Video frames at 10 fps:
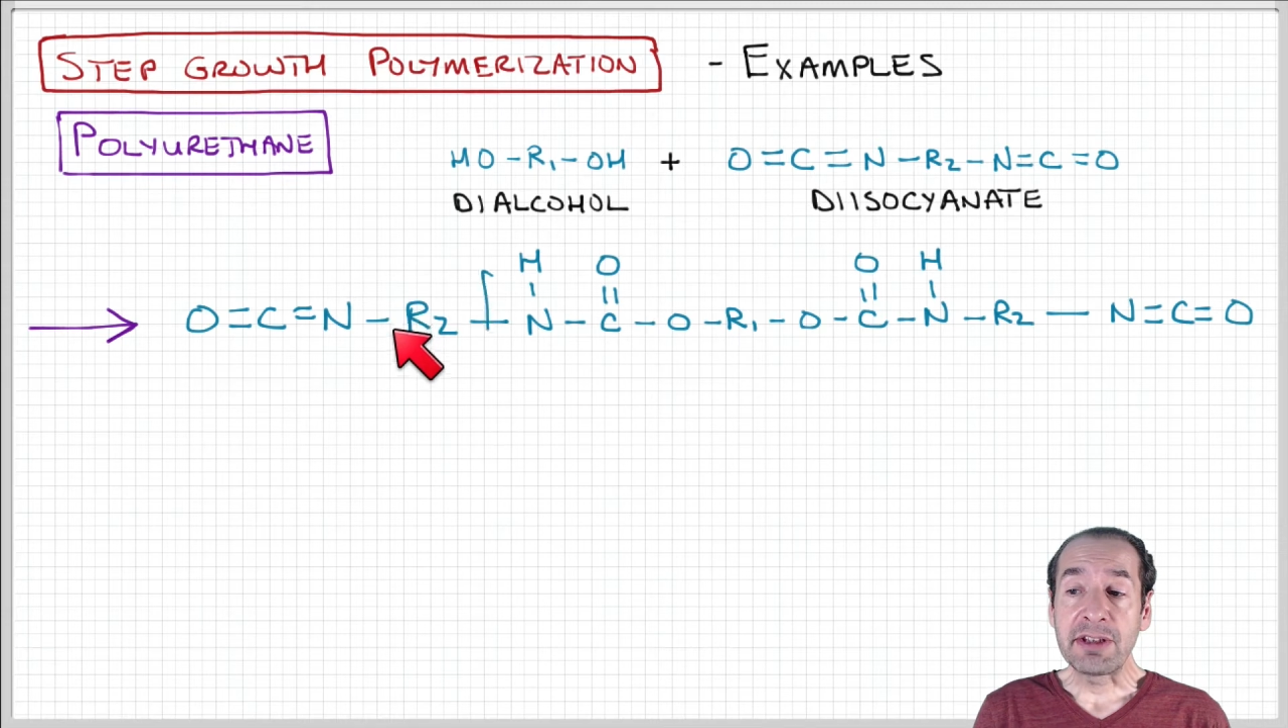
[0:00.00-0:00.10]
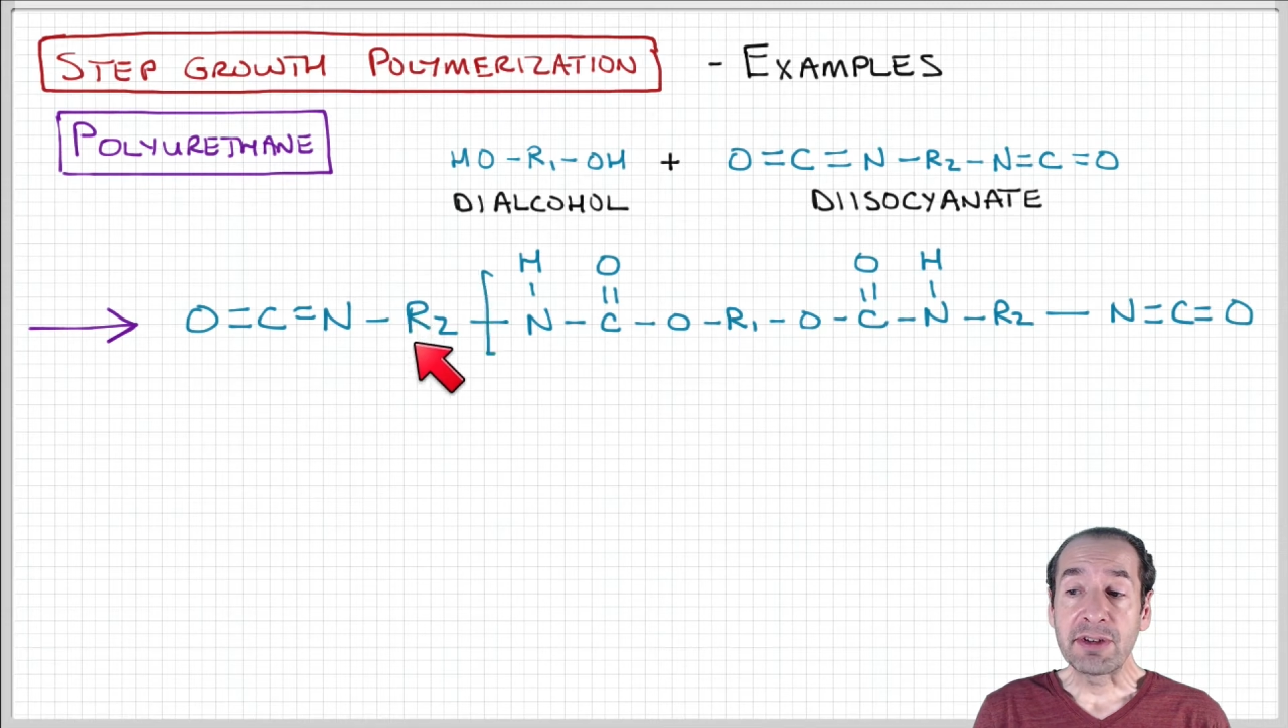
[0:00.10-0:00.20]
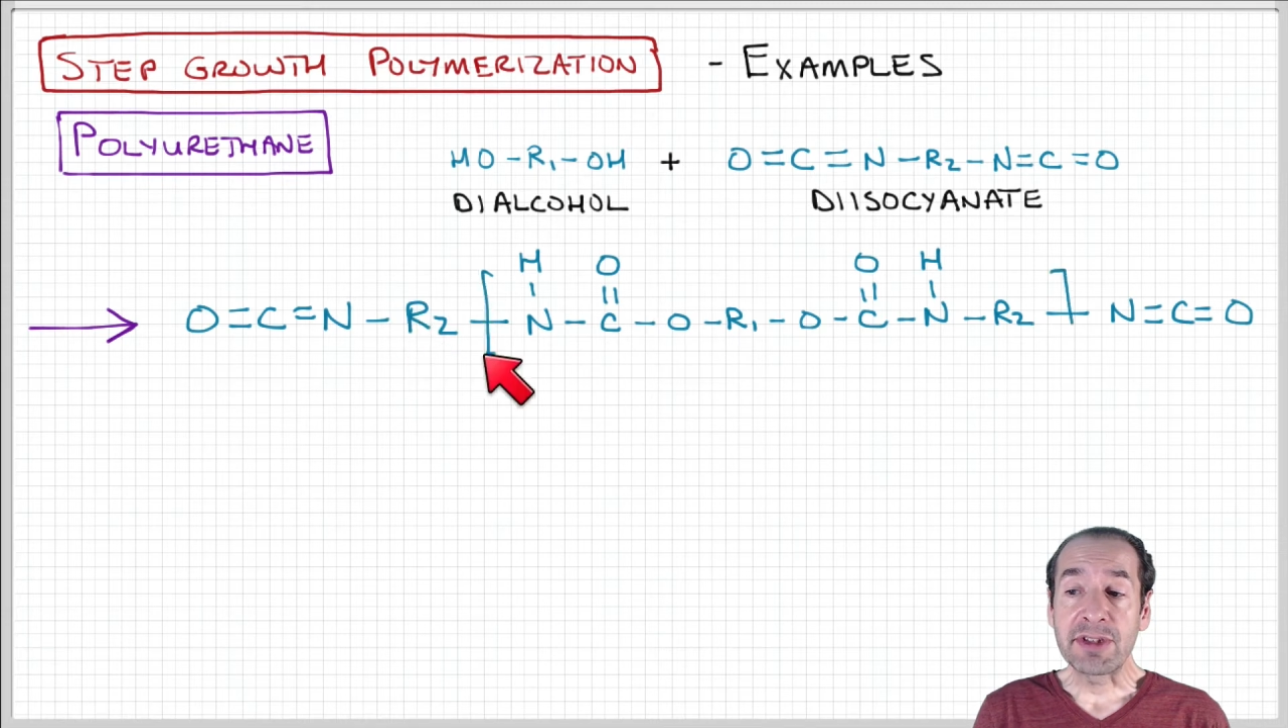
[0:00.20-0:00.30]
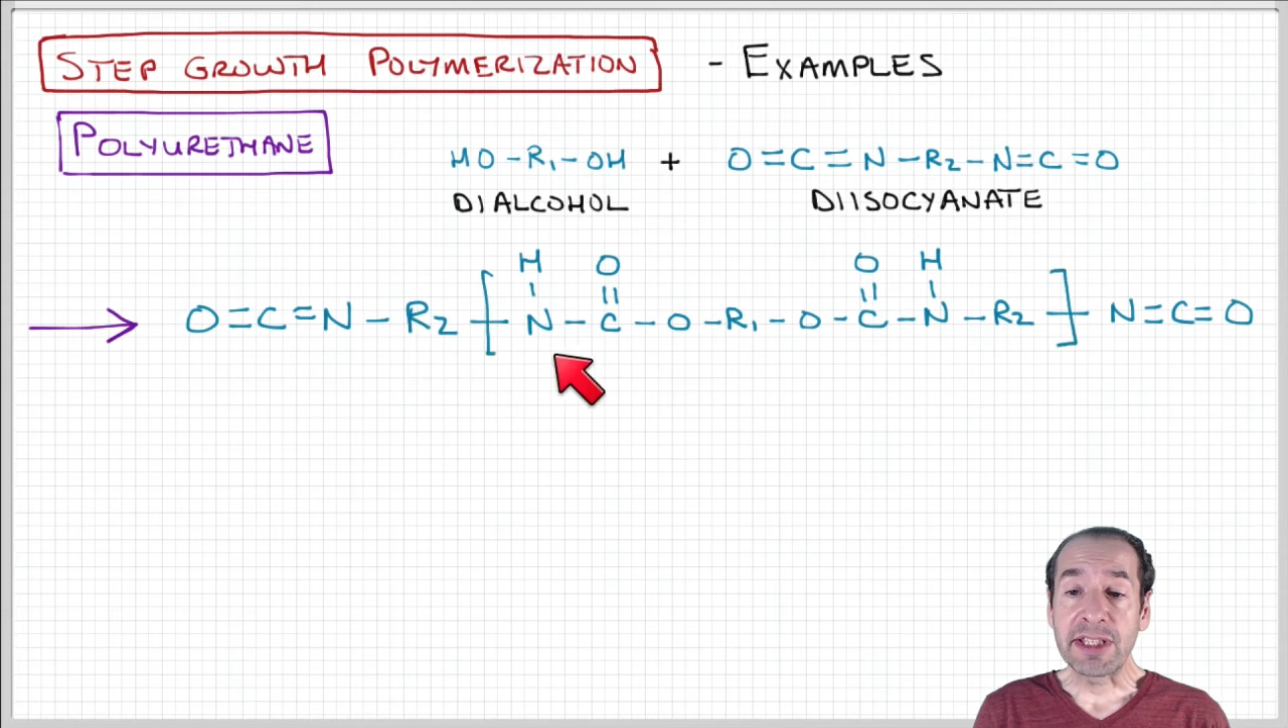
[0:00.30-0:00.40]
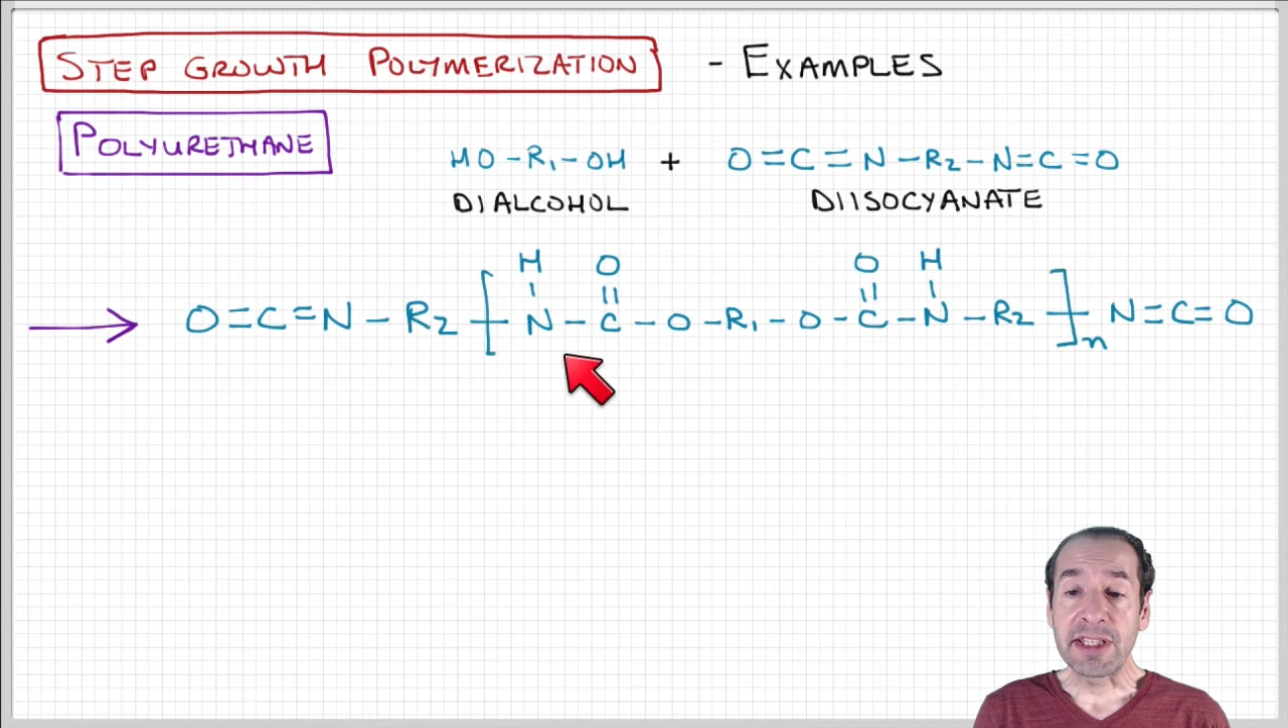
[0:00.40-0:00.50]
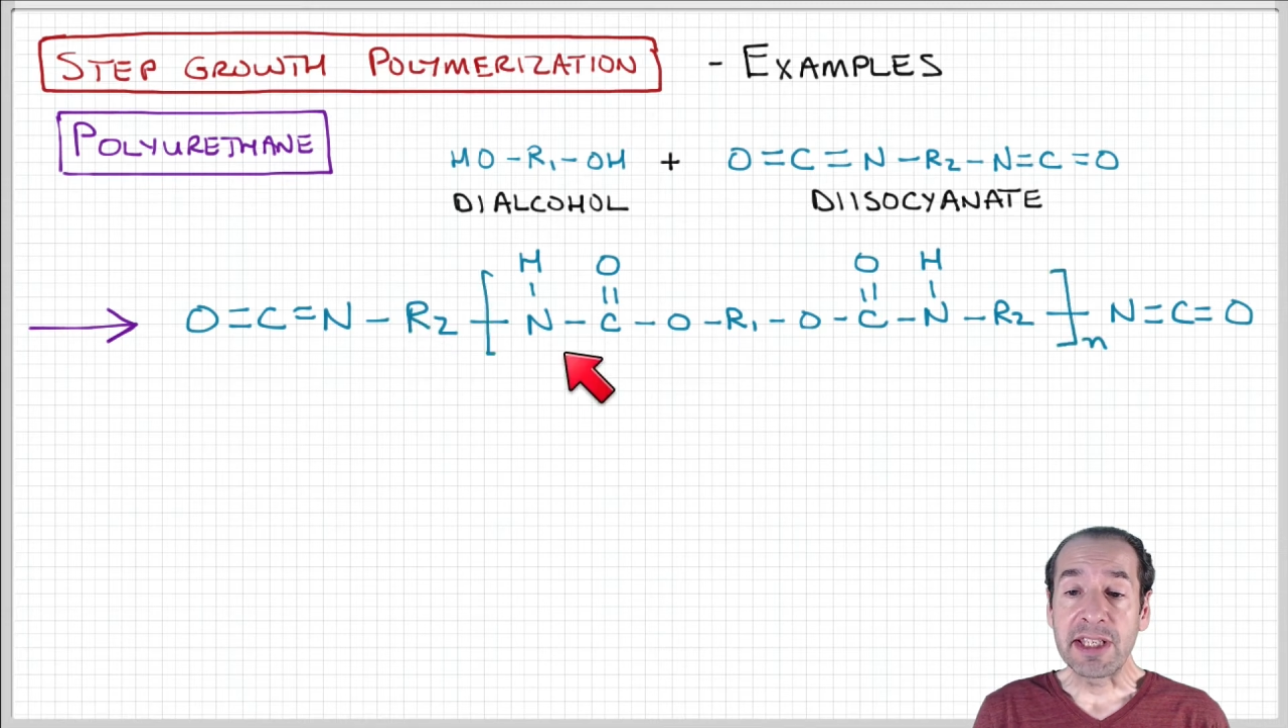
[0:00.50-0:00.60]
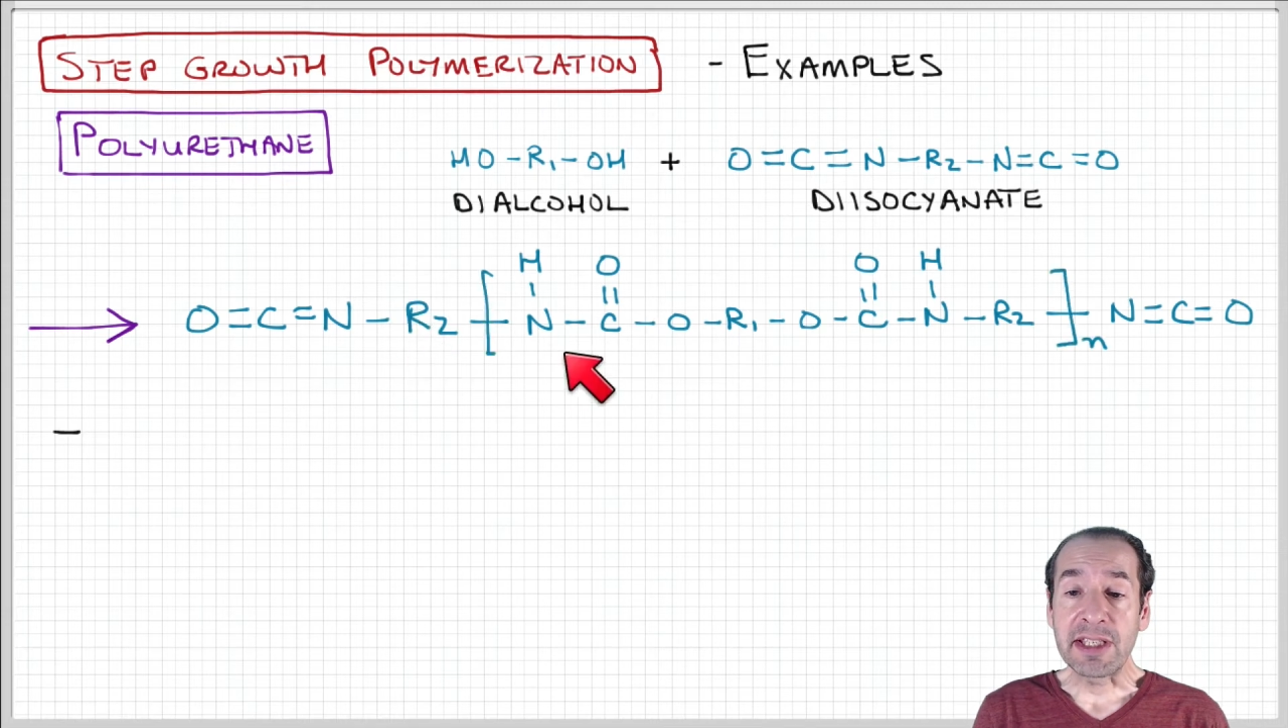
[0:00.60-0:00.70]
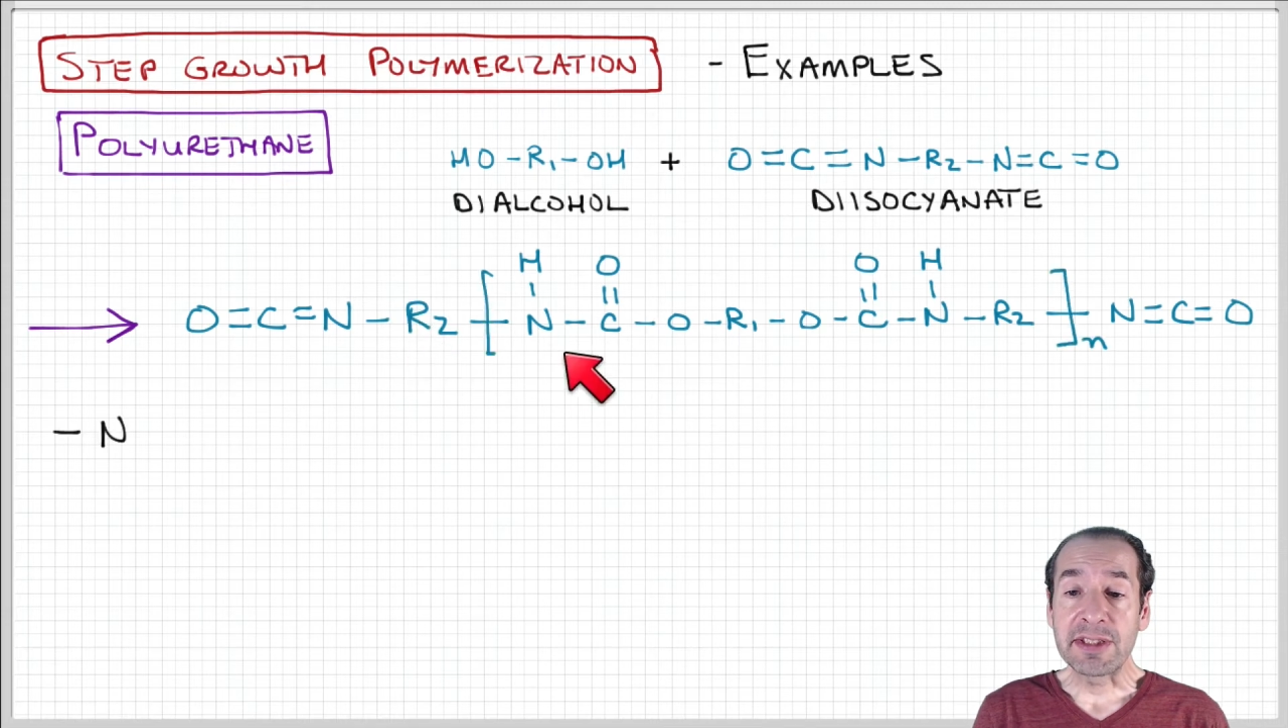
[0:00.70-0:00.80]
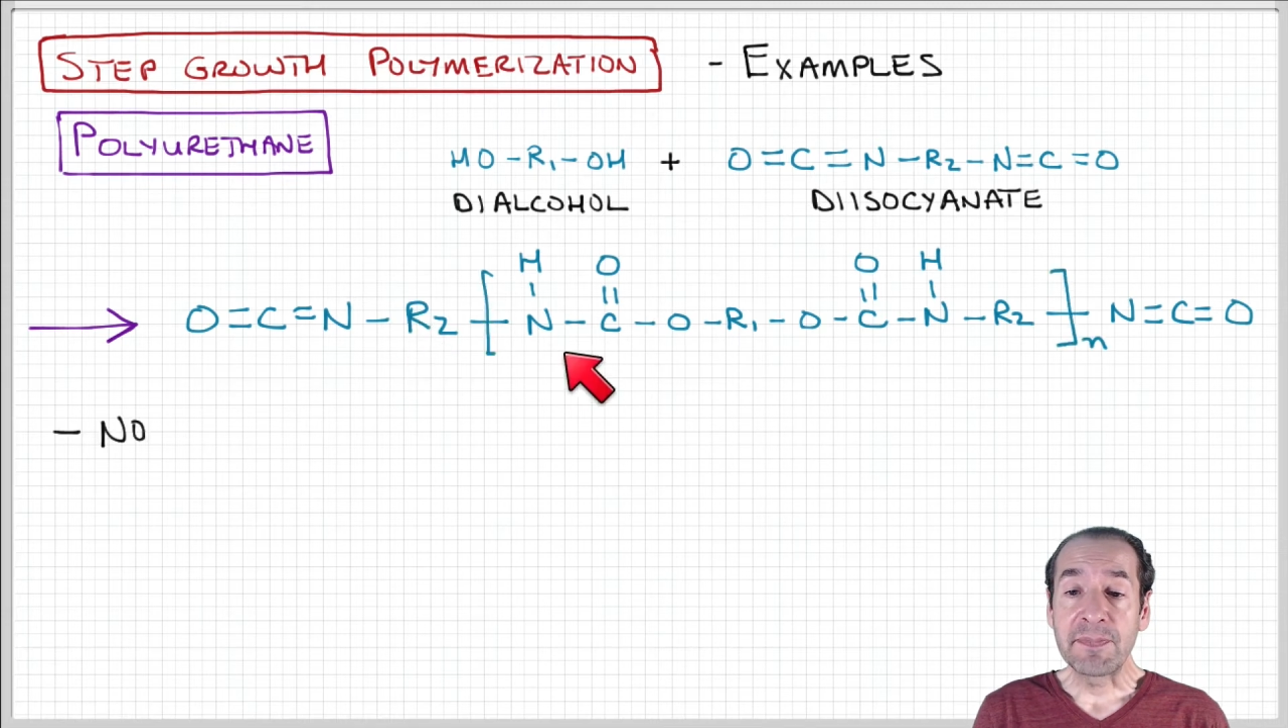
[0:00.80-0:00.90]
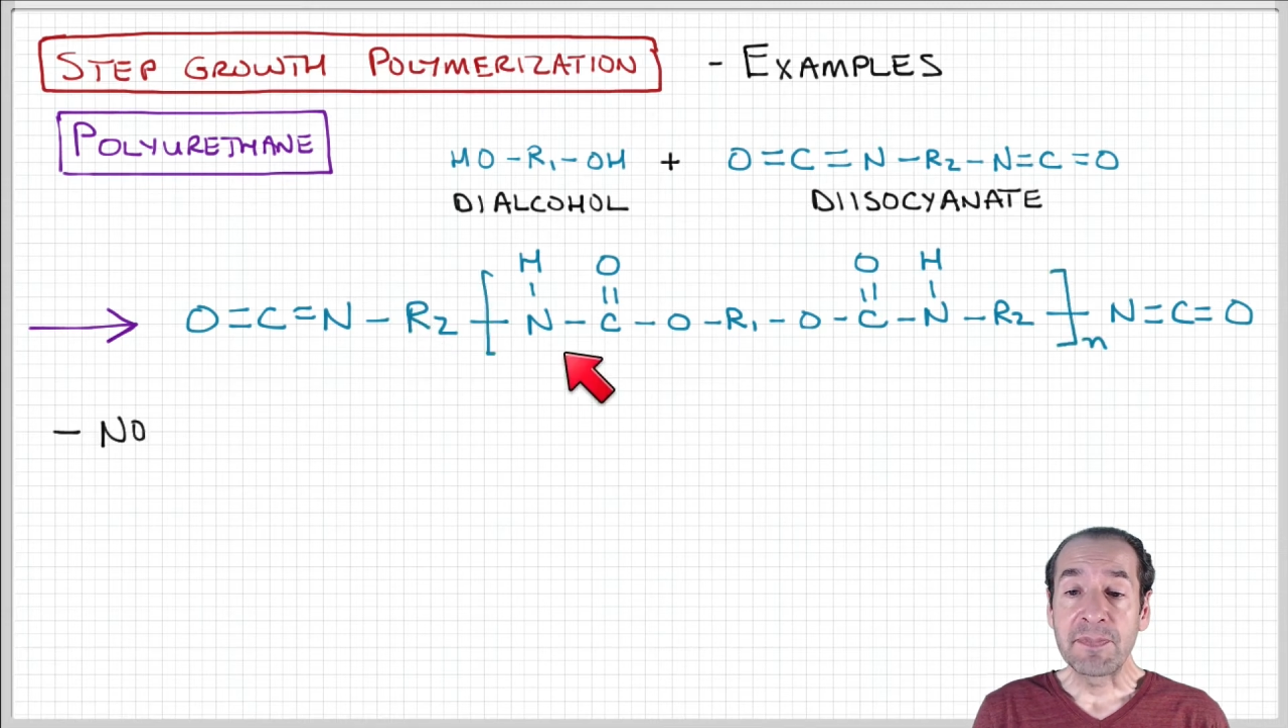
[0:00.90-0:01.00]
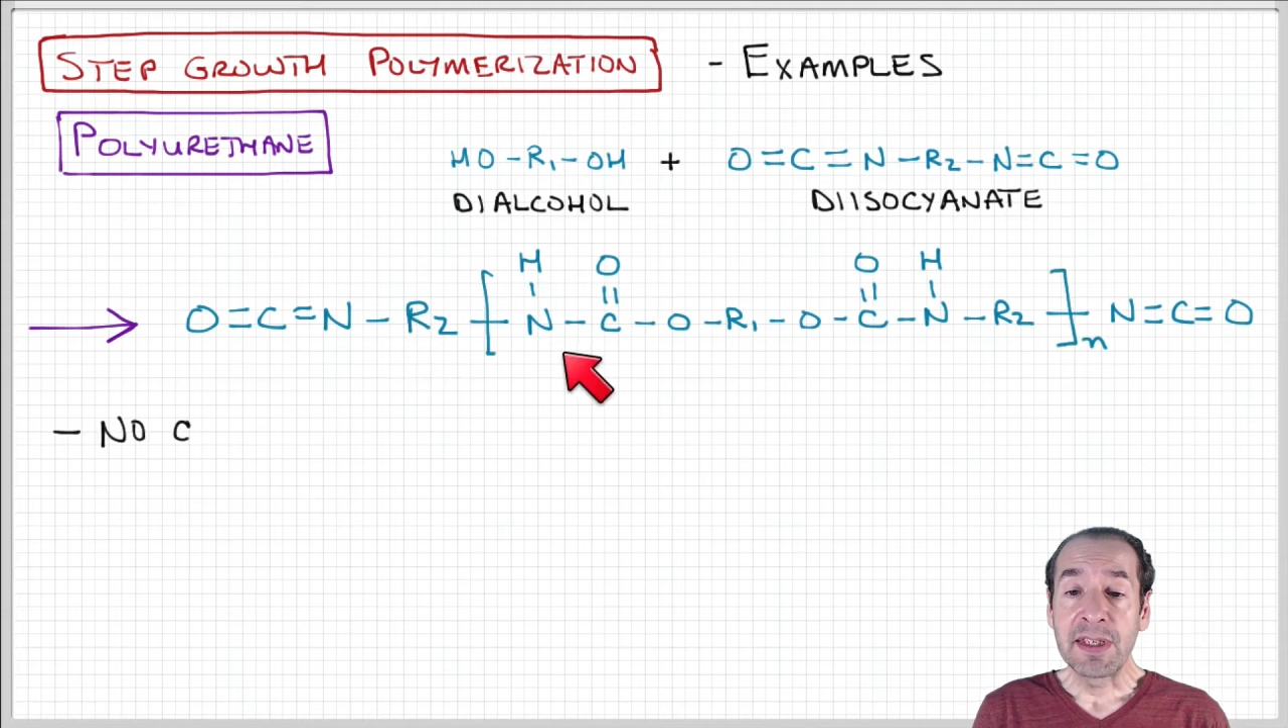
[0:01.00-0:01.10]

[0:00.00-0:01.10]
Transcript: looks like this.